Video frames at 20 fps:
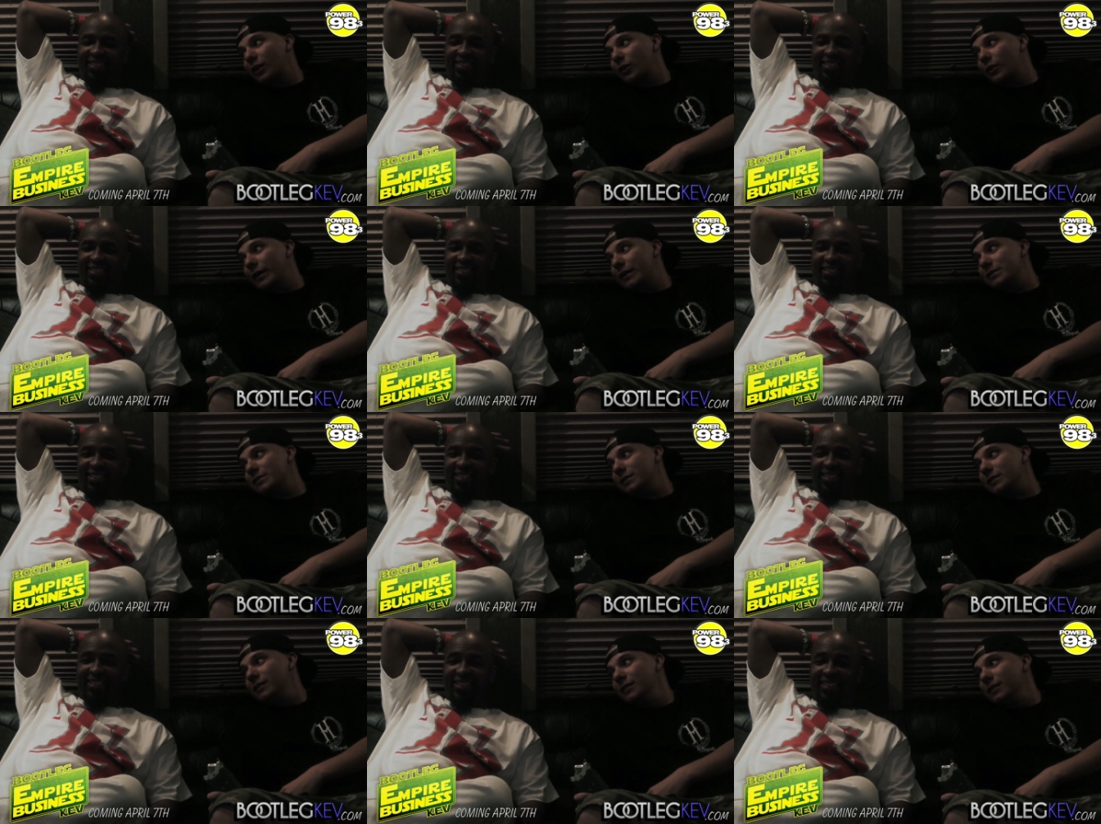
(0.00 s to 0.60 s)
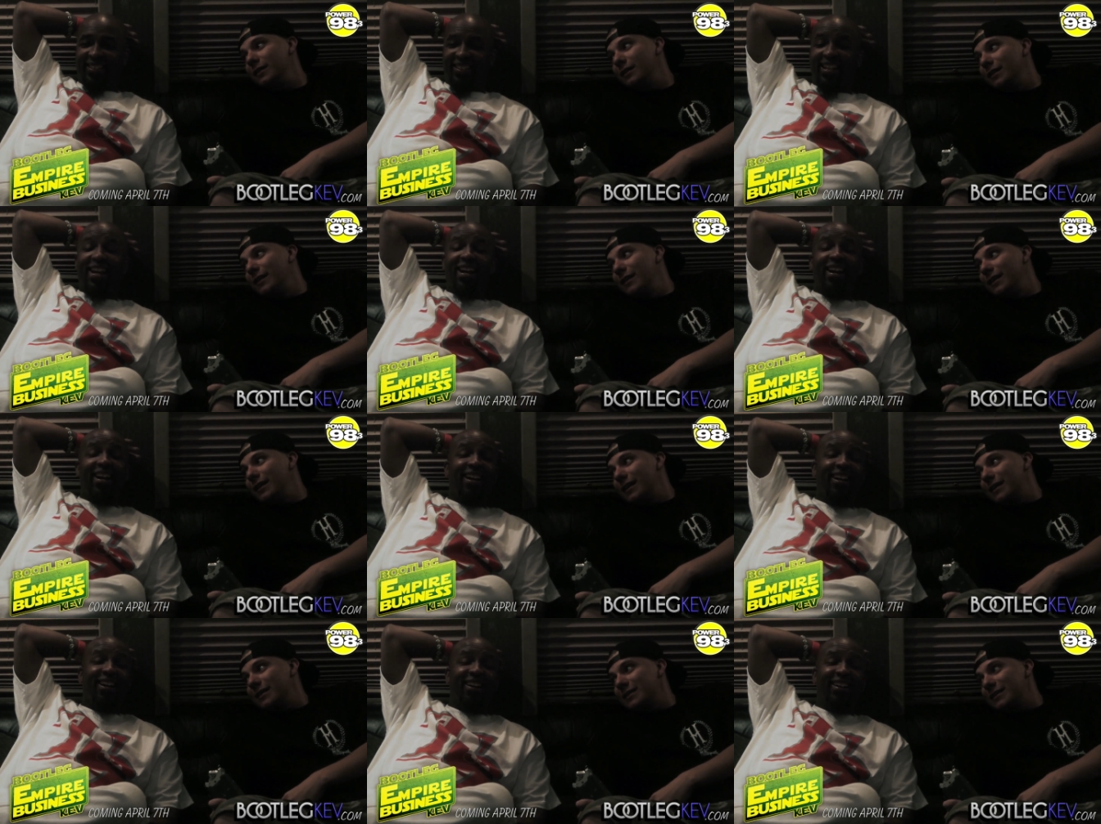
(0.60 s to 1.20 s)
of crazy.
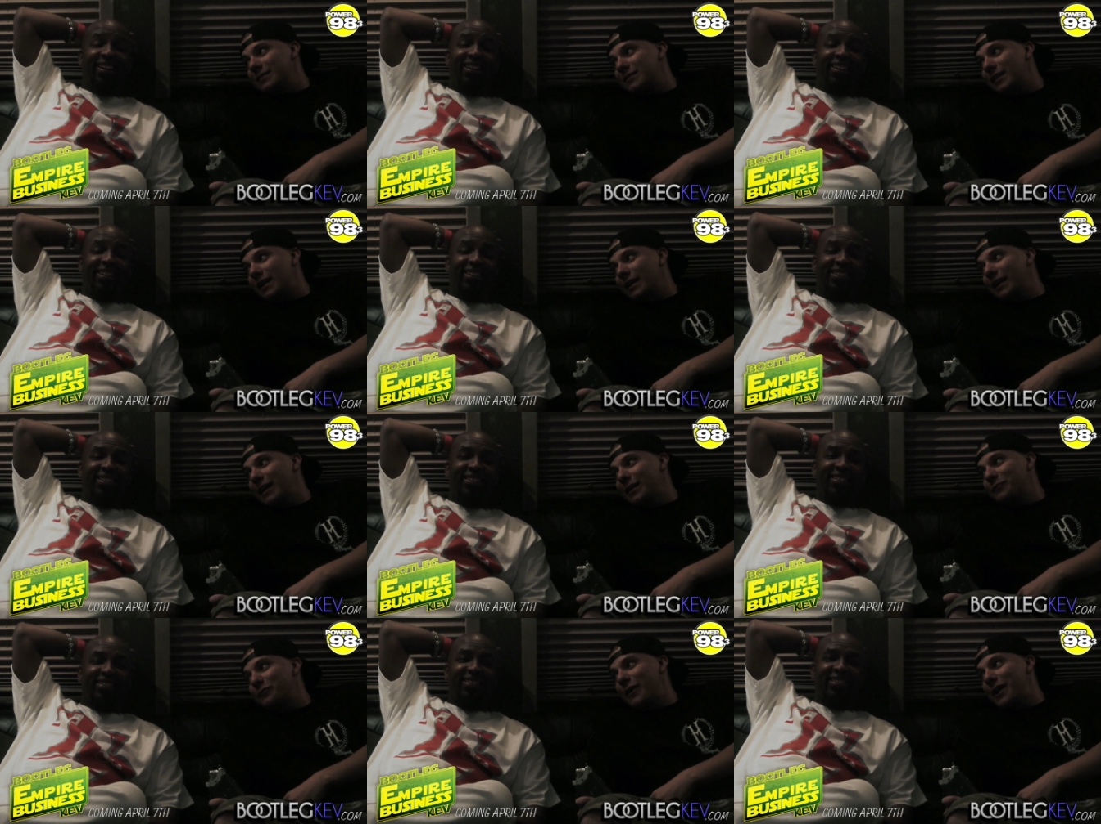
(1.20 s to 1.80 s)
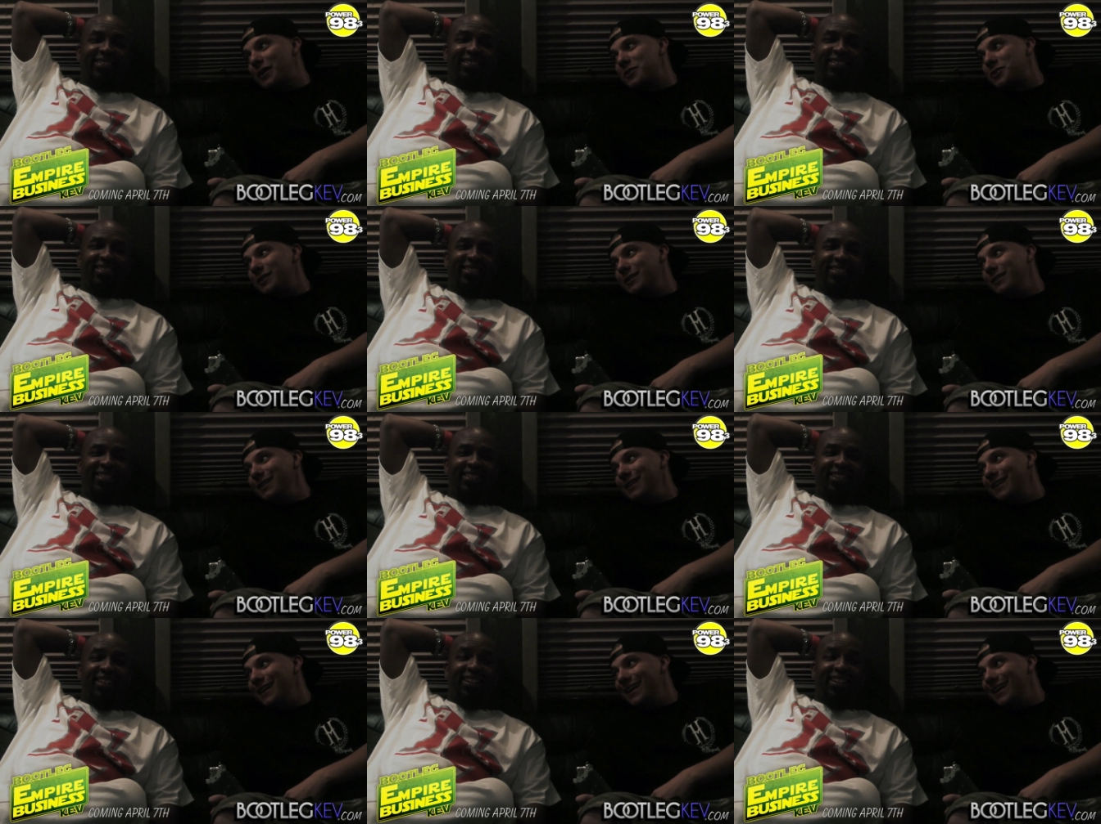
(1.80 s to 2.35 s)
Yeah. The Tech N9ne fashion.